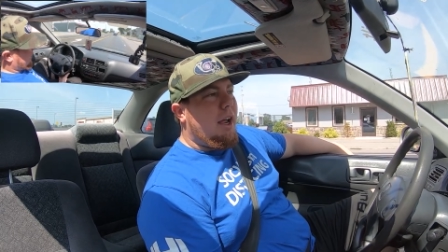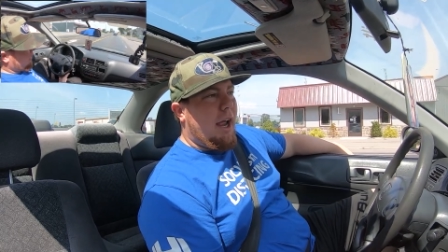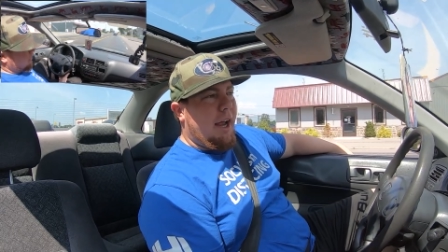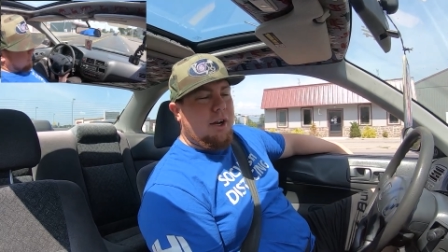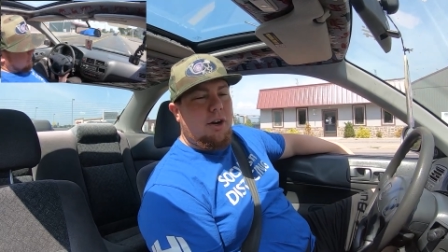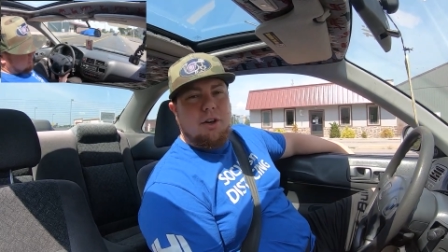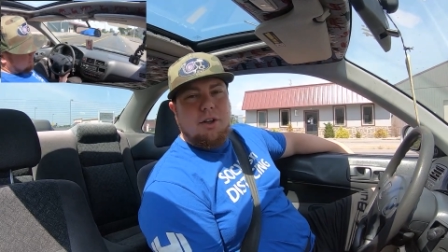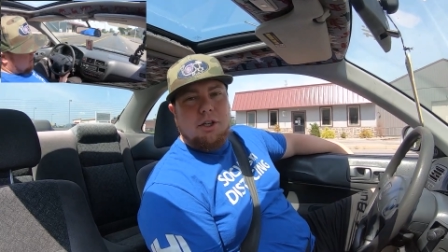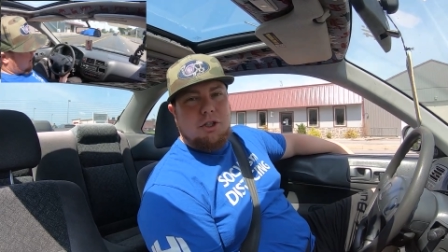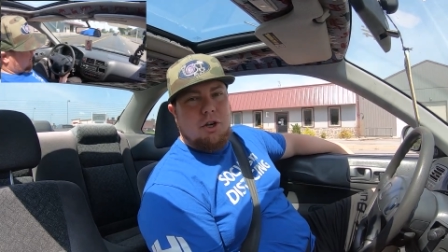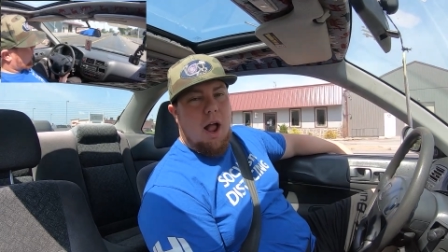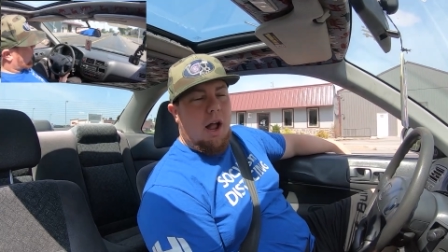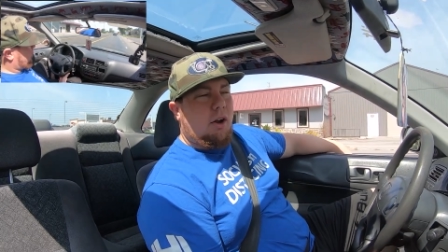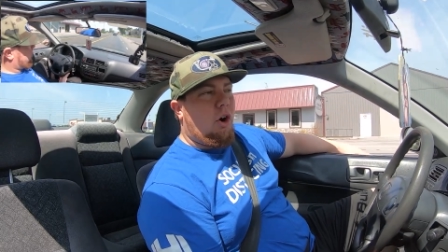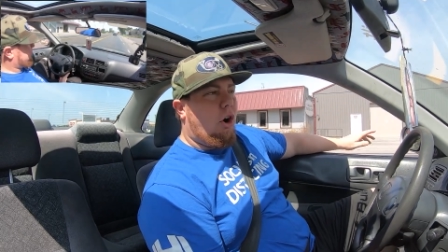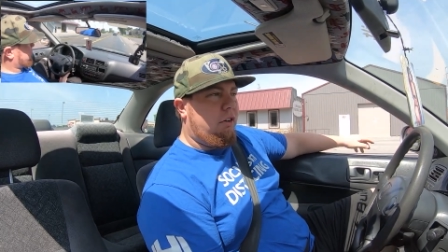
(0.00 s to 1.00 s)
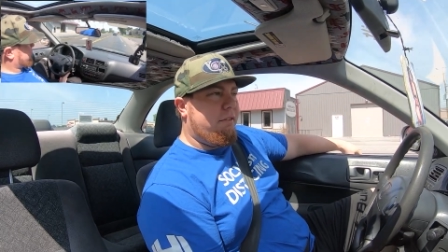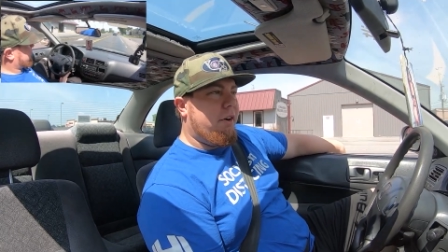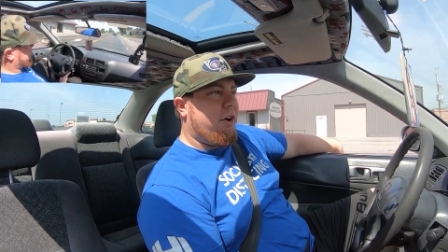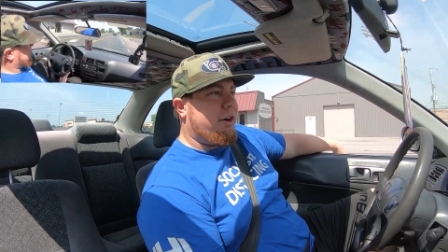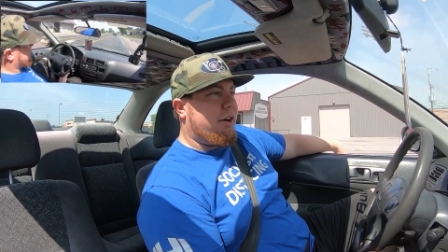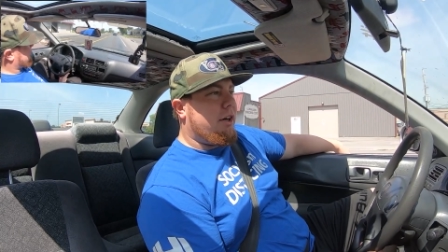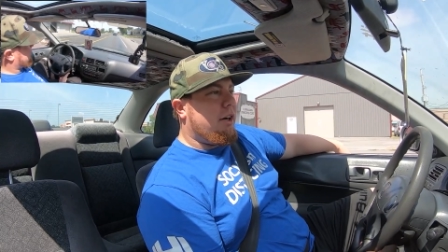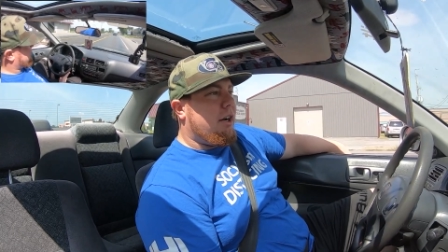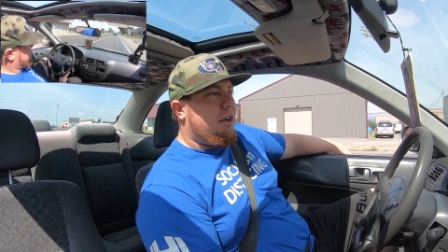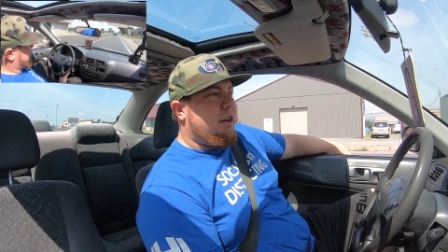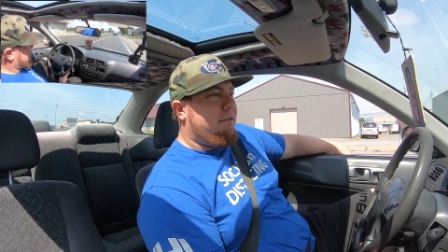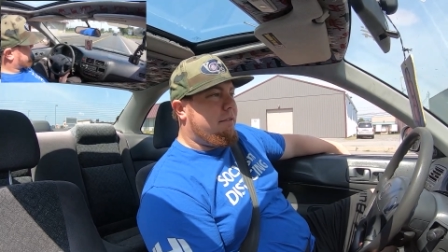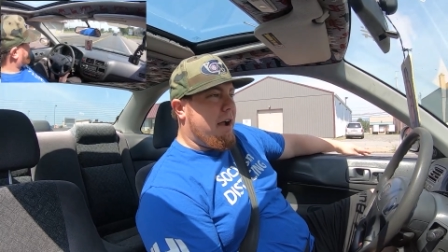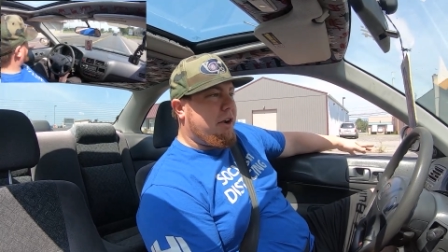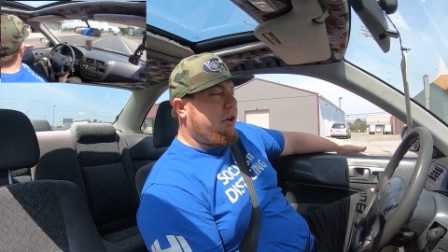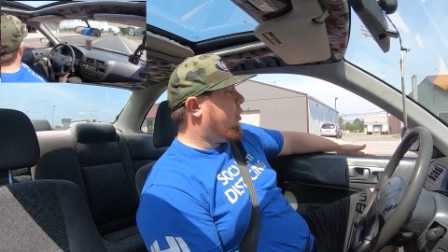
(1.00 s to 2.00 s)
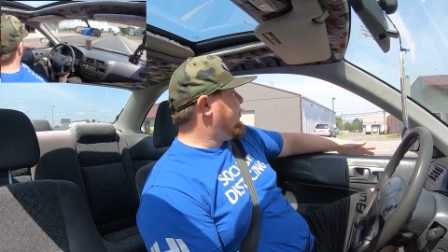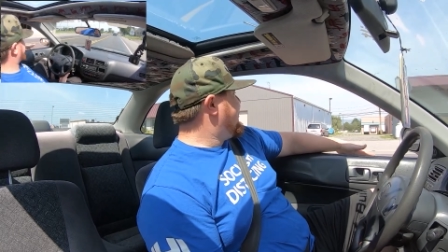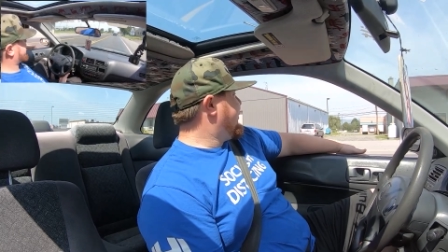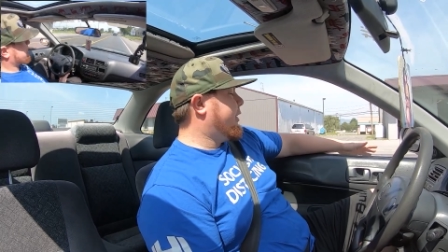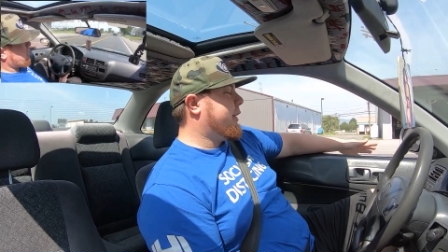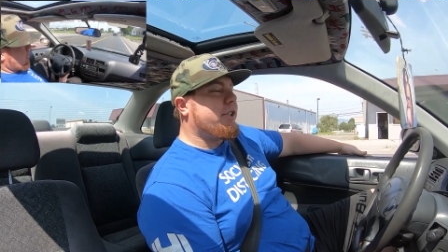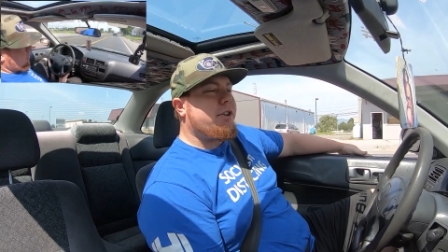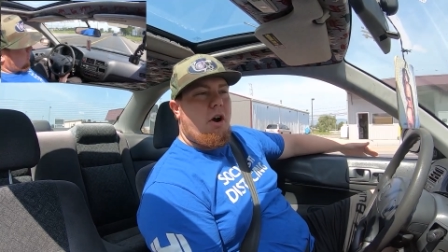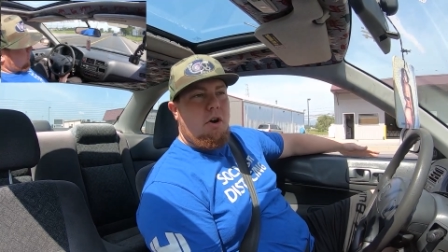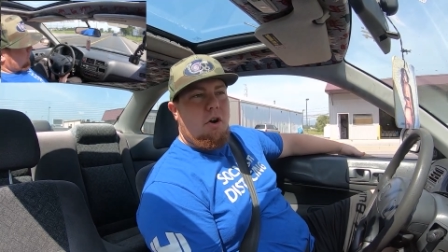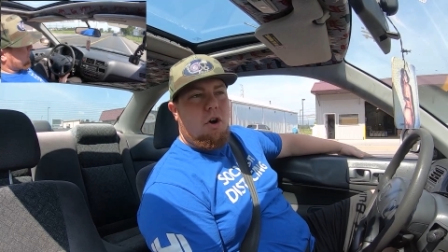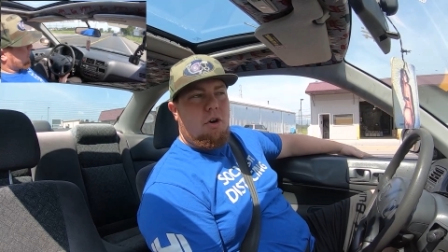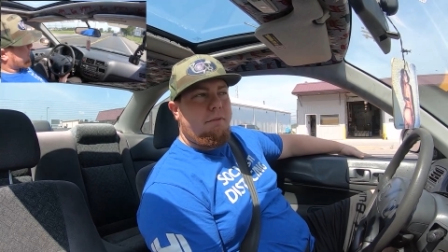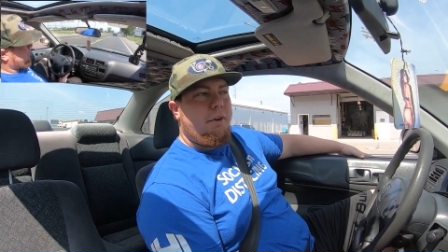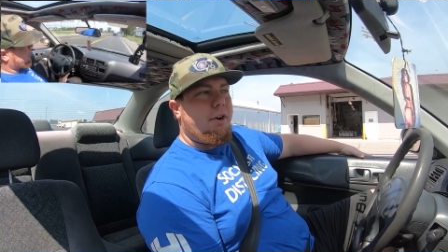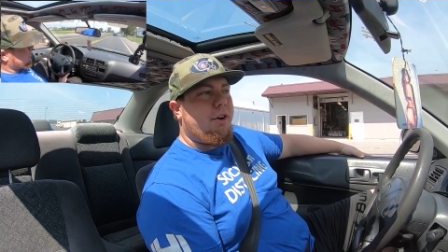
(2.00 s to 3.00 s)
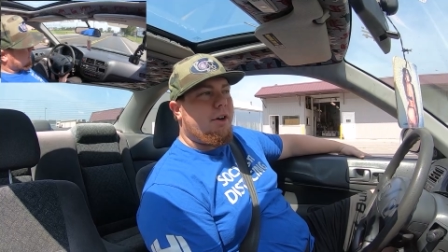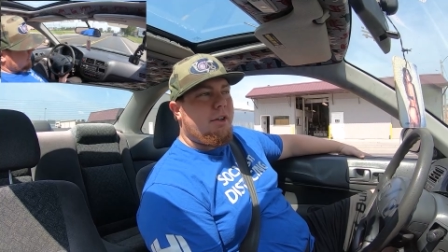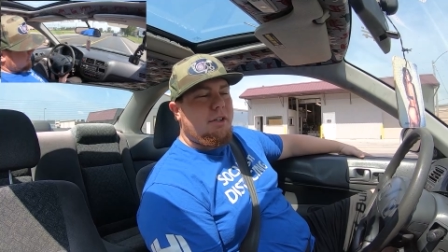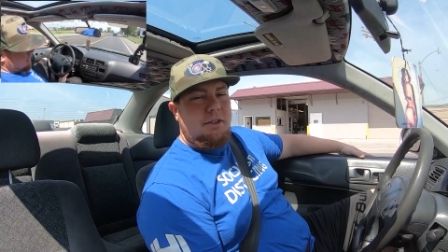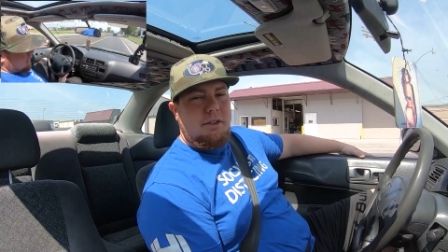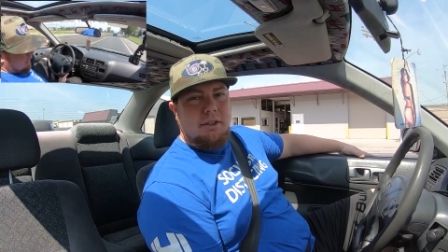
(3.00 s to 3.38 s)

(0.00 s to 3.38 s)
and go to the track all motor. My goal for this car all motor,